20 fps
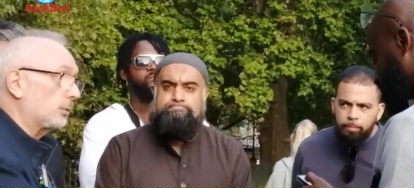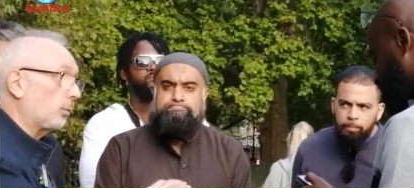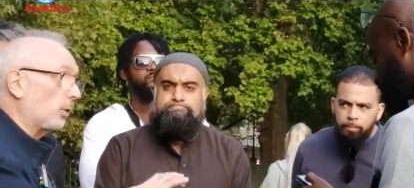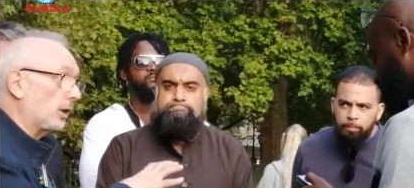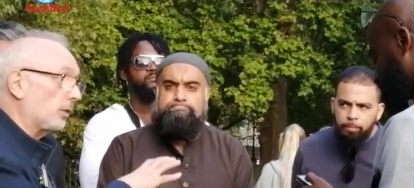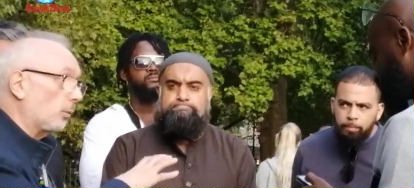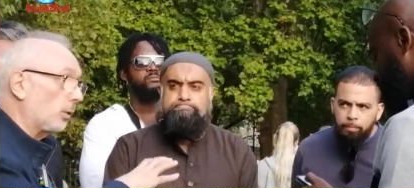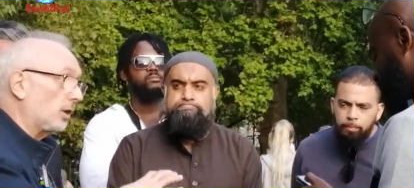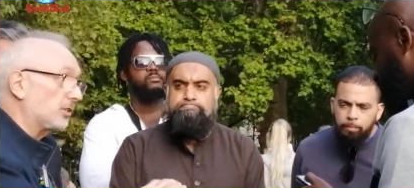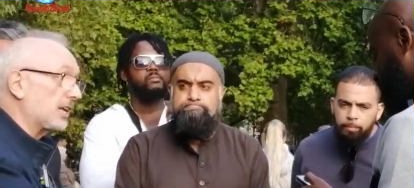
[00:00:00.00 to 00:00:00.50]
Speaker 1: as one of
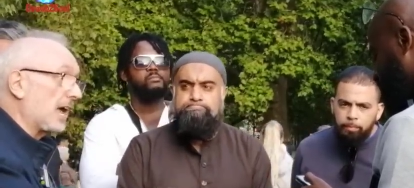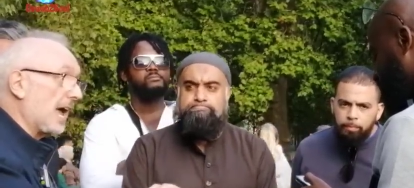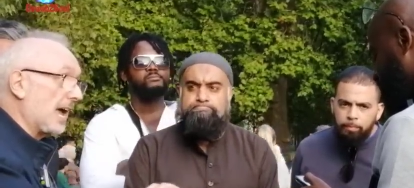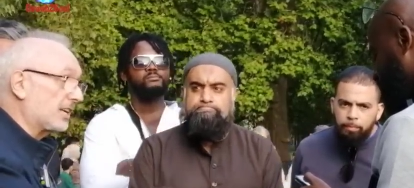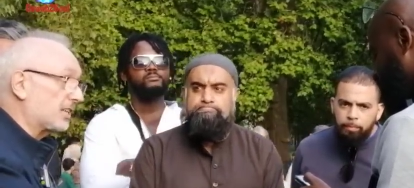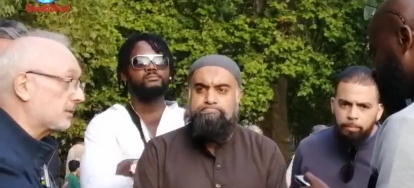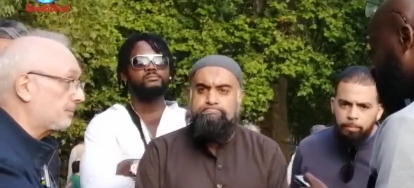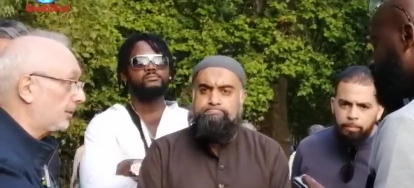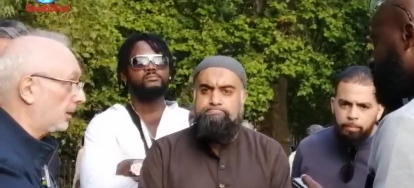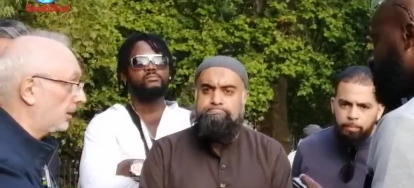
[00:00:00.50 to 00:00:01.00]
the world's
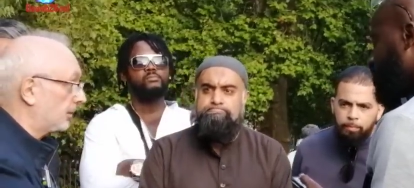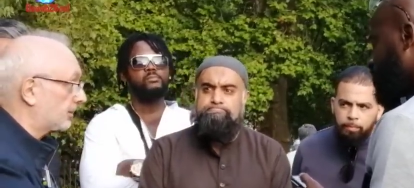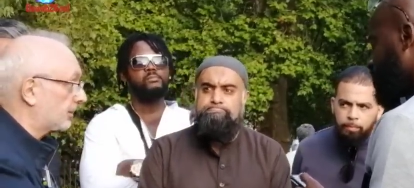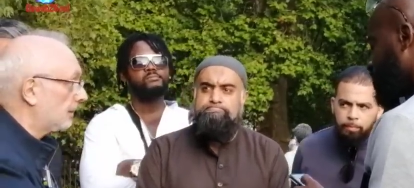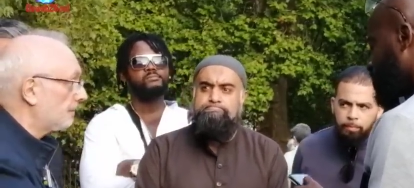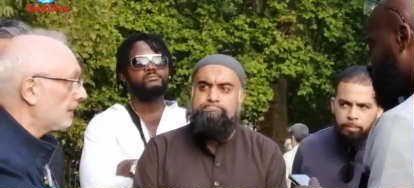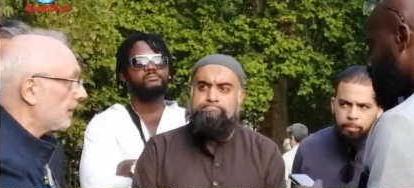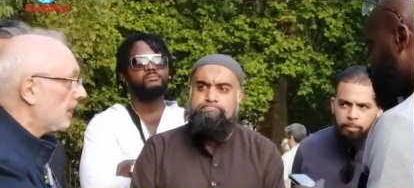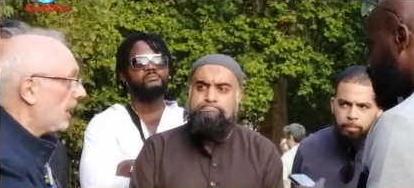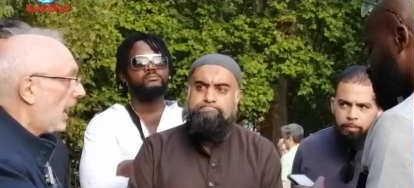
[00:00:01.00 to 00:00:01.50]
experts.
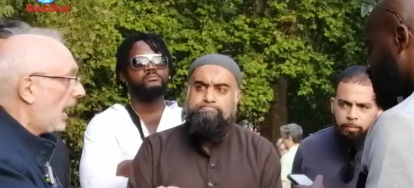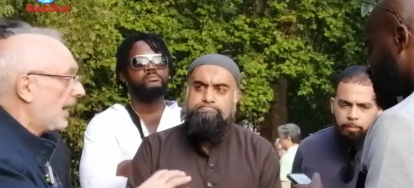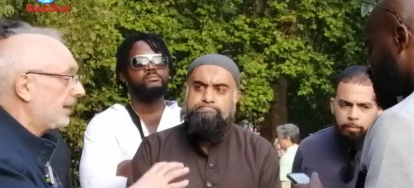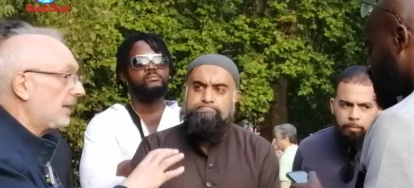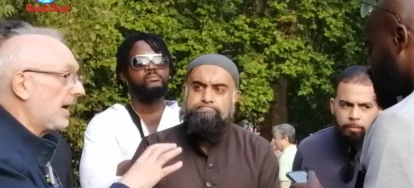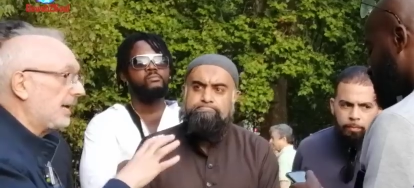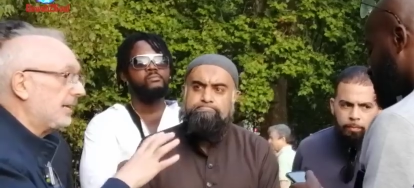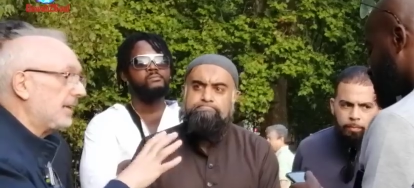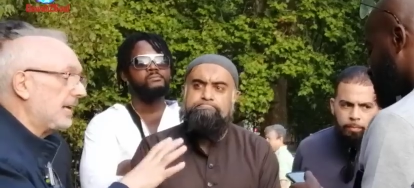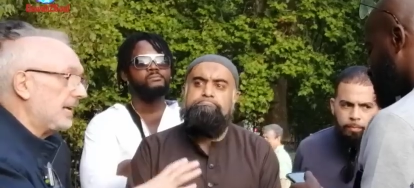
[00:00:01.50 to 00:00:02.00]
And,
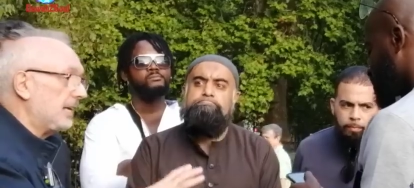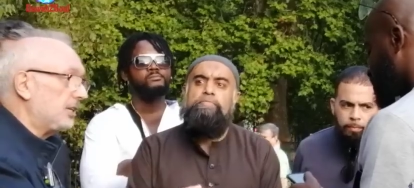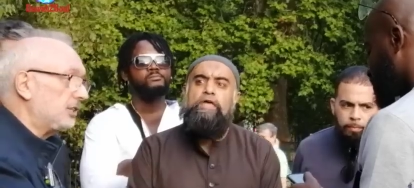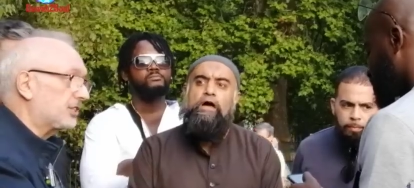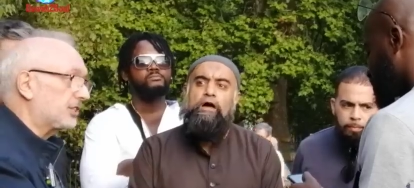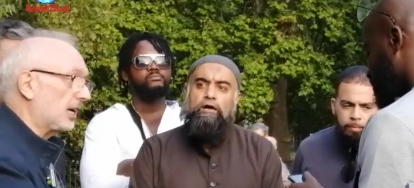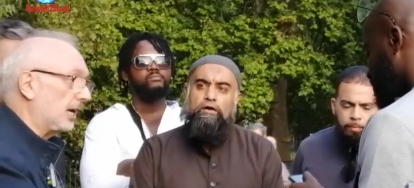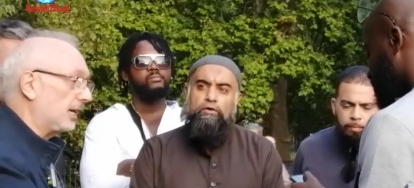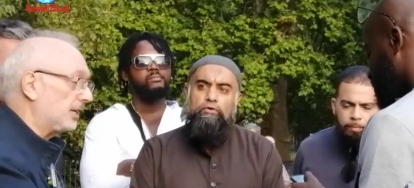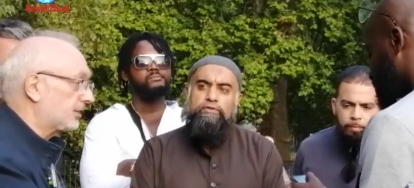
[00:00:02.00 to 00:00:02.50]
and he
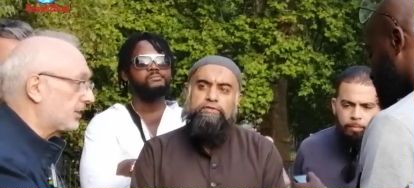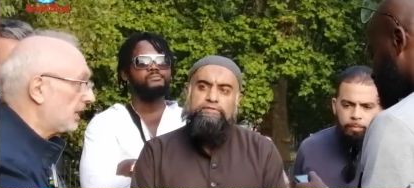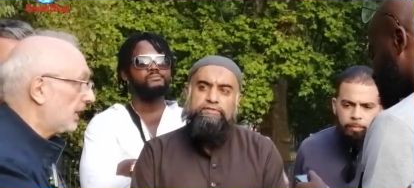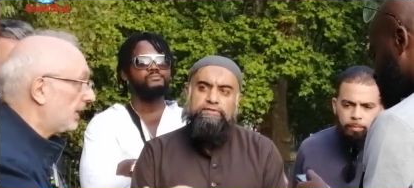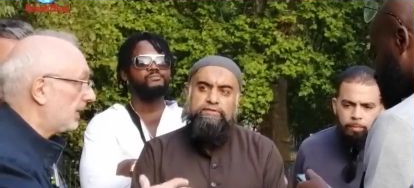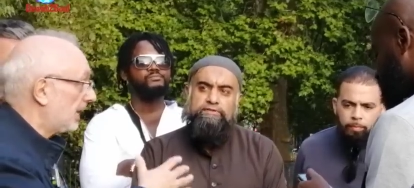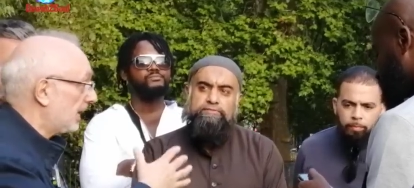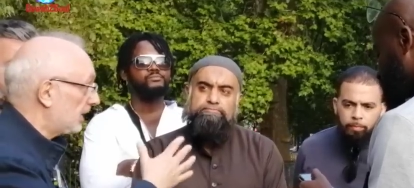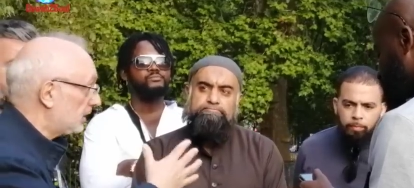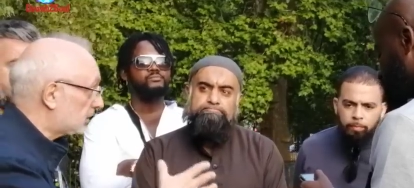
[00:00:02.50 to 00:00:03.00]
says,
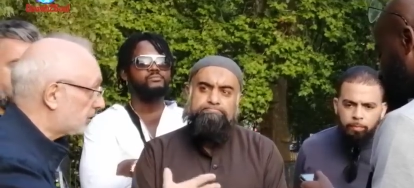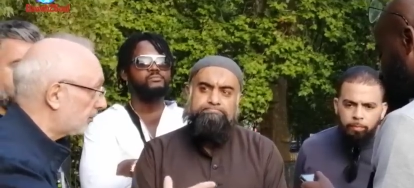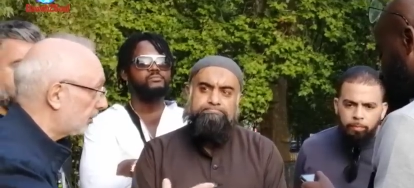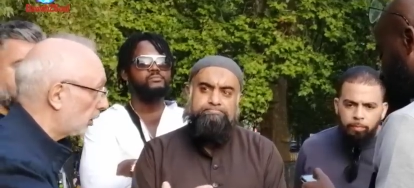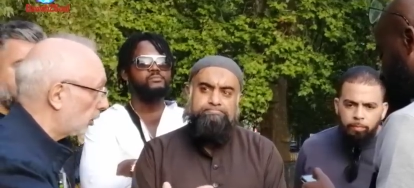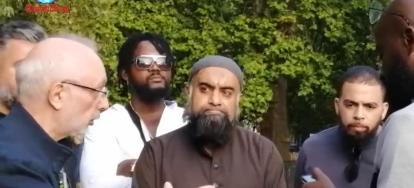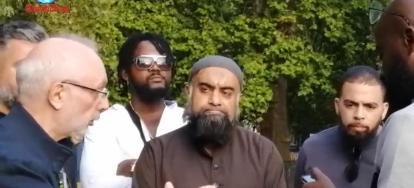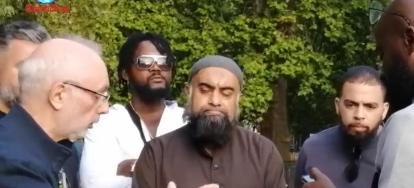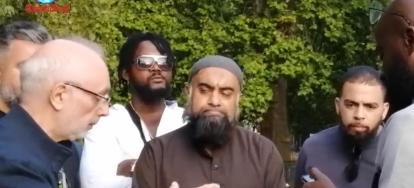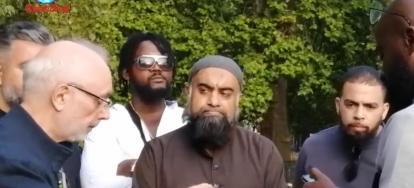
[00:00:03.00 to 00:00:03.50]
in his
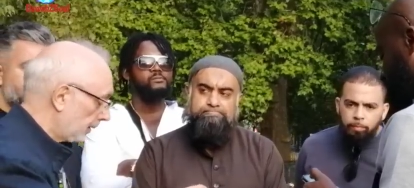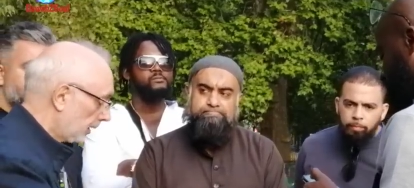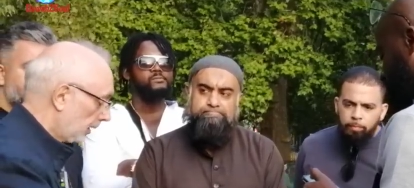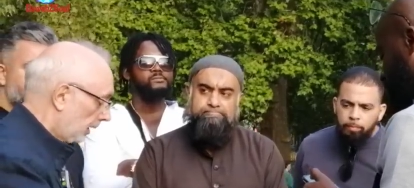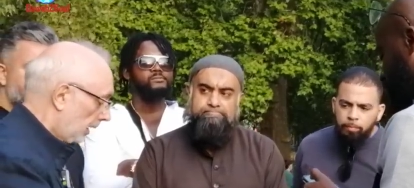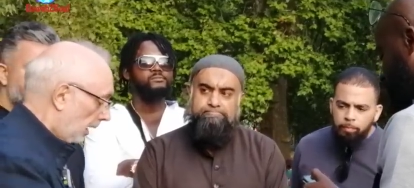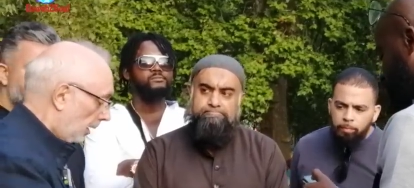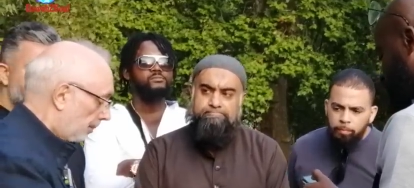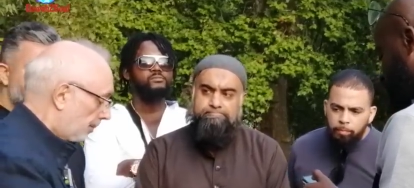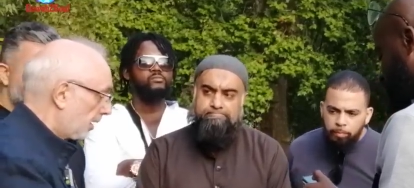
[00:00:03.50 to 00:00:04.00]
view,
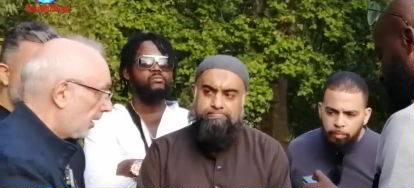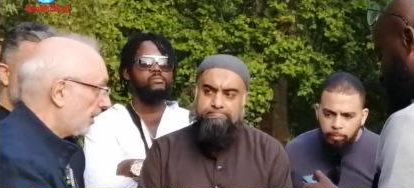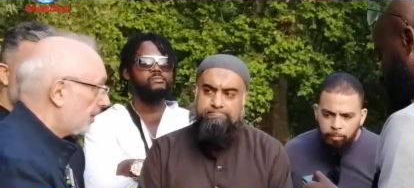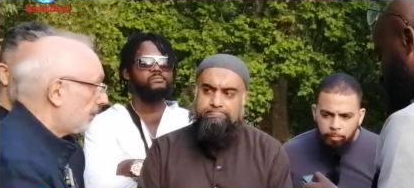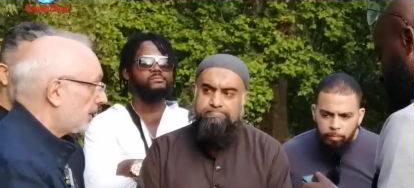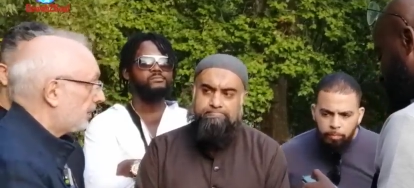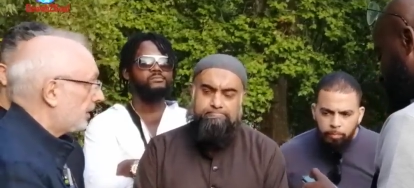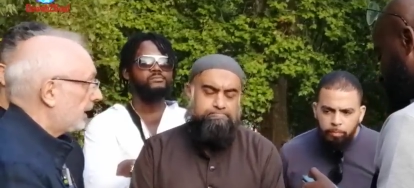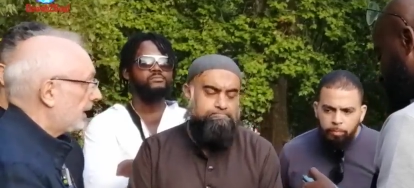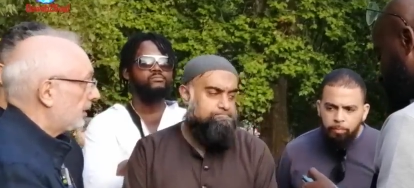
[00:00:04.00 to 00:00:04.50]

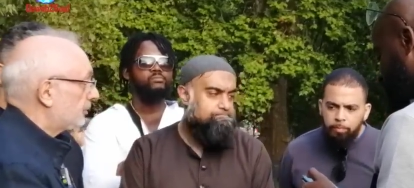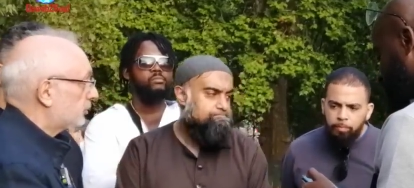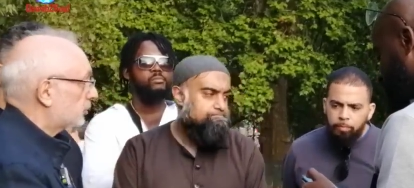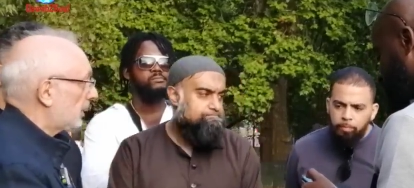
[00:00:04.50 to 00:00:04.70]
that the